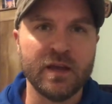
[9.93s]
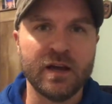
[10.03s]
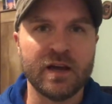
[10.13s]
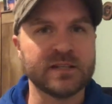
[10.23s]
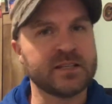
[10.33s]

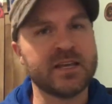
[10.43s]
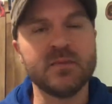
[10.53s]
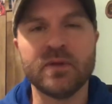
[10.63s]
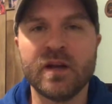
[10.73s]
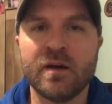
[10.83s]
uh, to
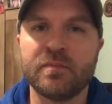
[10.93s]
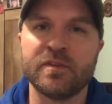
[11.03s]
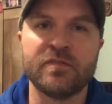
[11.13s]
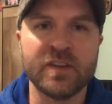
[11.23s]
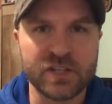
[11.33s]
keep it up
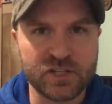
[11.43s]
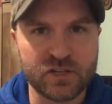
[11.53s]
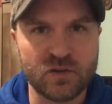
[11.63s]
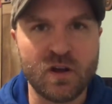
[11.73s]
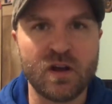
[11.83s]
to finish
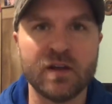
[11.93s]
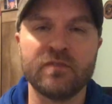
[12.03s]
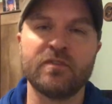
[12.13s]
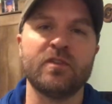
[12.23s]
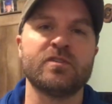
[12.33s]
strong.
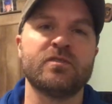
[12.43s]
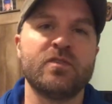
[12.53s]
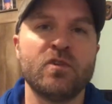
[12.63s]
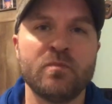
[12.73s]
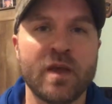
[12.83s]
For those of
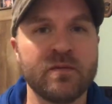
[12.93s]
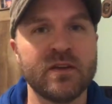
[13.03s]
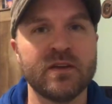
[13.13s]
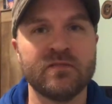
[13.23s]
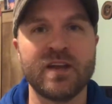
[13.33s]
you who
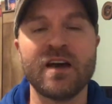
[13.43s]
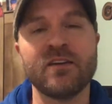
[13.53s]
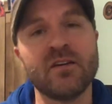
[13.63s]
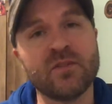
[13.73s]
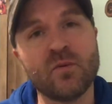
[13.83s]
maybe have
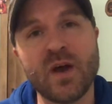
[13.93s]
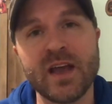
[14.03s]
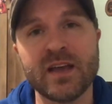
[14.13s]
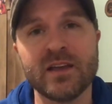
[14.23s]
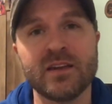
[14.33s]
gotten off the
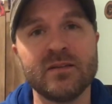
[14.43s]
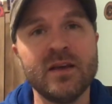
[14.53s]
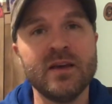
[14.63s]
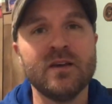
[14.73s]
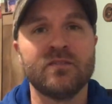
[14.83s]
wagon,
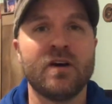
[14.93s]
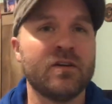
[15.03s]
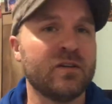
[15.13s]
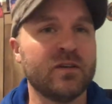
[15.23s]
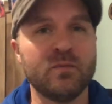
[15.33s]

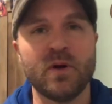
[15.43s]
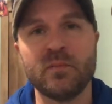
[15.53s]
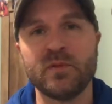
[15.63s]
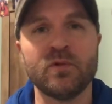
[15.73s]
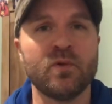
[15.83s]
found a little
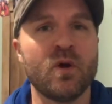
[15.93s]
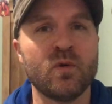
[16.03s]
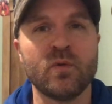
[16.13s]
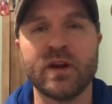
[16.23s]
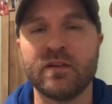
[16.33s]
bump in the
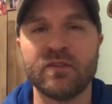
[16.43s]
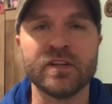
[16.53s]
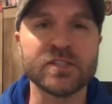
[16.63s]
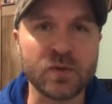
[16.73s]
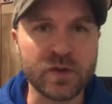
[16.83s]
road, whatever,
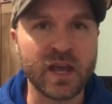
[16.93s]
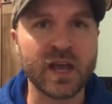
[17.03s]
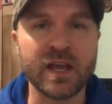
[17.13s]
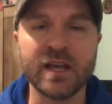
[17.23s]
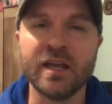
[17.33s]
it's
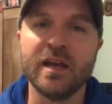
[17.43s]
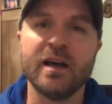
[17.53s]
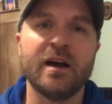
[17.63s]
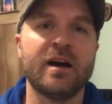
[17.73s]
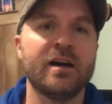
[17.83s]
okay.
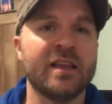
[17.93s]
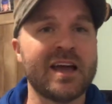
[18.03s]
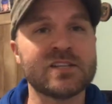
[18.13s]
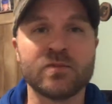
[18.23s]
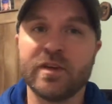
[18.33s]
Uh,
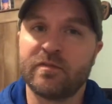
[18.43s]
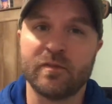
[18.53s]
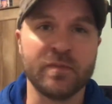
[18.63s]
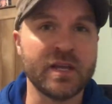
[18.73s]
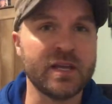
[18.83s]
last week
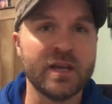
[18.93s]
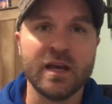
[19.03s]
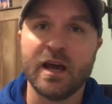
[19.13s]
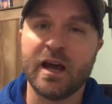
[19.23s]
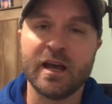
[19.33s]
for me,
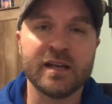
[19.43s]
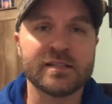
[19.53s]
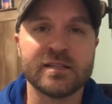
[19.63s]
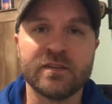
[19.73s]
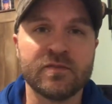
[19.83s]
I got
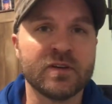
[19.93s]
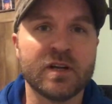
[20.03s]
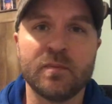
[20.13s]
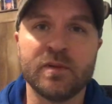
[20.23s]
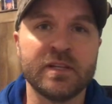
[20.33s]
sick for a
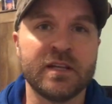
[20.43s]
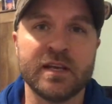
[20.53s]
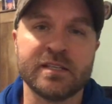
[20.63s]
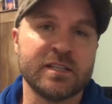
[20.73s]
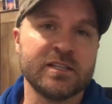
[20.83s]
couple of
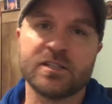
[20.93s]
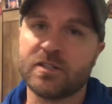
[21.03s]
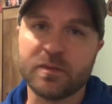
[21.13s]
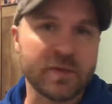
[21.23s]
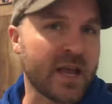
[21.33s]
days and it just
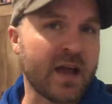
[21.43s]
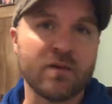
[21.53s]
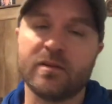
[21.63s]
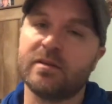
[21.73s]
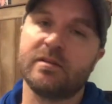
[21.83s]
took me
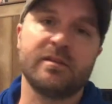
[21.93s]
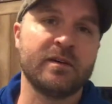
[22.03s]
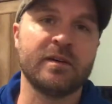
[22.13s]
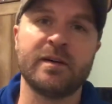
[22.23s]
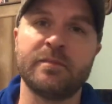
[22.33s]
out.
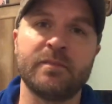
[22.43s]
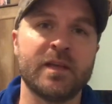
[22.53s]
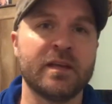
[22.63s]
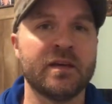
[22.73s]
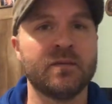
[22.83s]
Um,
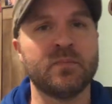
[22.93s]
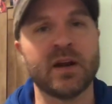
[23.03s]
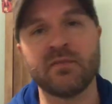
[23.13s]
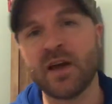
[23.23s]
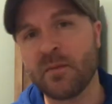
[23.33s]

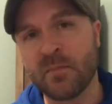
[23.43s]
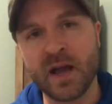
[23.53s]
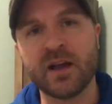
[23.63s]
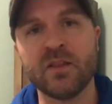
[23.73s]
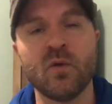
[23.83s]
but I've gotten
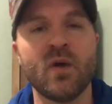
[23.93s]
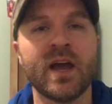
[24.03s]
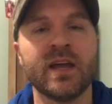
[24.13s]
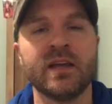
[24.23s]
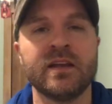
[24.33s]
back on the
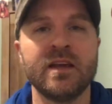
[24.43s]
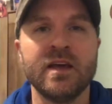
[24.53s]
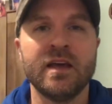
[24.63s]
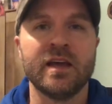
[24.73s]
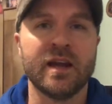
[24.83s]
wagon
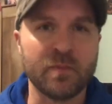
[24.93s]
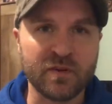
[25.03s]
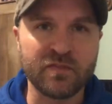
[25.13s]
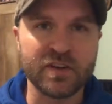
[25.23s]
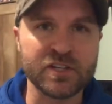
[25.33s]
and I'm
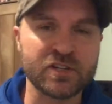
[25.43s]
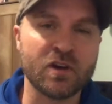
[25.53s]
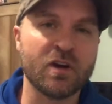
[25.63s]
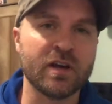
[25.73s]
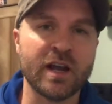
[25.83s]
going to finish
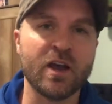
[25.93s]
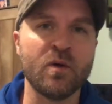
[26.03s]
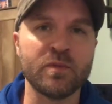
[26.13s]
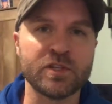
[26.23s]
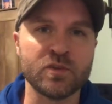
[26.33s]
strong, and I
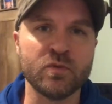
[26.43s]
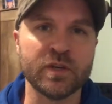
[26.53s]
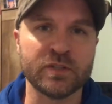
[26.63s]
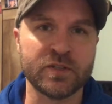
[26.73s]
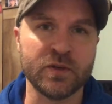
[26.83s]
hope that you
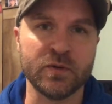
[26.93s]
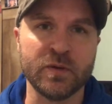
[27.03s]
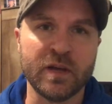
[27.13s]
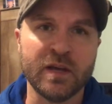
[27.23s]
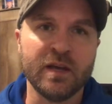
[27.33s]
will
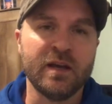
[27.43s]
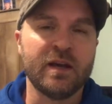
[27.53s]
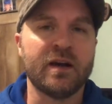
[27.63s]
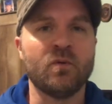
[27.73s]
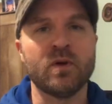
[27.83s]
too.
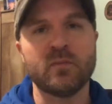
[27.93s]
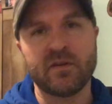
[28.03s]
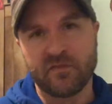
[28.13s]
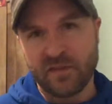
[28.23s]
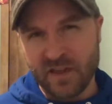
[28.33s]
Uh, one of
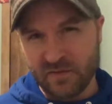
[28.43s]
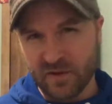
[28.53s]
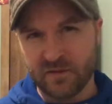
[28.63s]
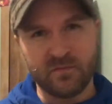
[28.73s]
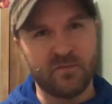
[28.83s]
my
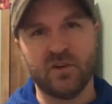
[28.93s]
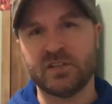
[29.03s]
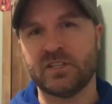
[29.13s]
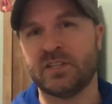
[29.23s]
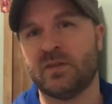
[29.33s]
favorite
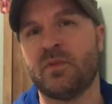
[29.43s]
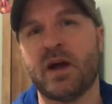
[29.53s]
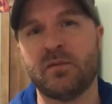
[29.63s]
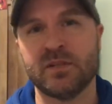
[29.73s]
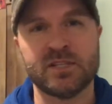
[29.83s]
verses in the
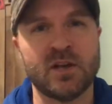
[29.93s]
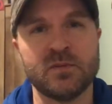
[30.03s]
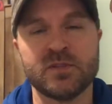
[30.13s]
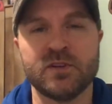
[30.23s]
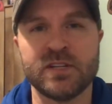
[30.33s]
Bible is
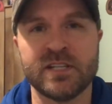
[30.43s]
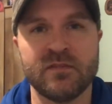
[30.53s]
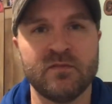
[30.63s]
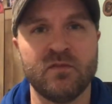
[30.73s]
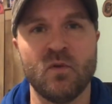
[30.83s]
Psalms
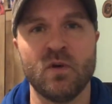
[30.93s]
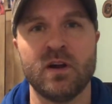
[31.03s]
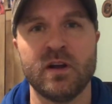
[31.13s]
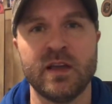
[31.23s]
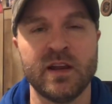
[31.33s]

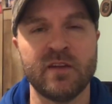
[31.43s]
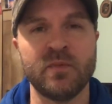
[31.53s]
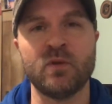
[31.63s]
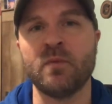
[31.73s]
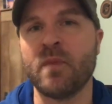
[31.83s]
37:4, and I've
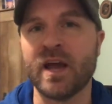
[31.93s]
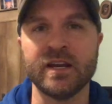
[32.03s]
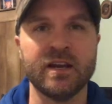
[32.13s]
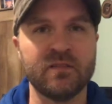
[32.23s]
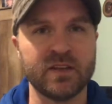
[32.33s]
been
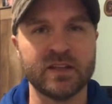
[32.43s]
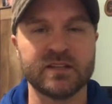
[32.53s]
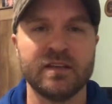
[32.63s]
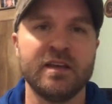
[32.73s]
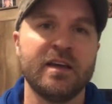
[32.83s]
reminded of it
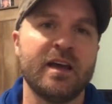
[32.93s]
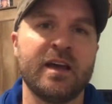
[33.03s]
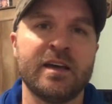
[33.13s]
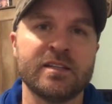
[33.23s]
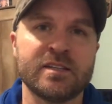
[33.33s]

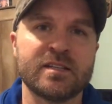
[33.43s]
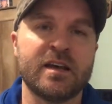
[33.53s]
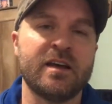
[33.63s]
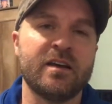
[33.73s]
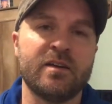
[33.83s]
as
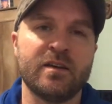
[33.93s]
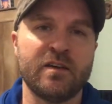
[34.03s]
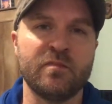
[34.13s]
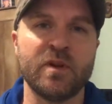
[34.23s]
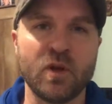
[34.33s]
I
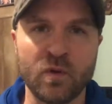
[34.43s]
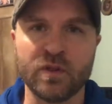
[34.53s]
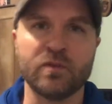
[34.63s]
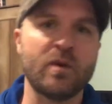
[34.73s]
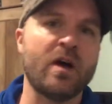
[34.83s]
have been
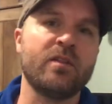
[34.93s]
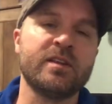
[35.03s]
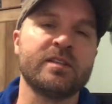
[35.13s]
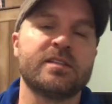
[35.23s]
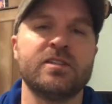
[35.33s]
going throughout
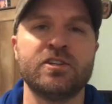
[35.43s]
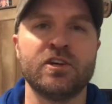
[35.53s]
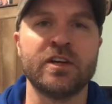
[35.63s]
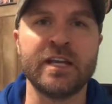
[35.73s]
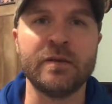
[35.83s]
this
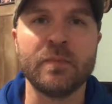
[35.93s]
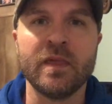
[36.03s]
journey.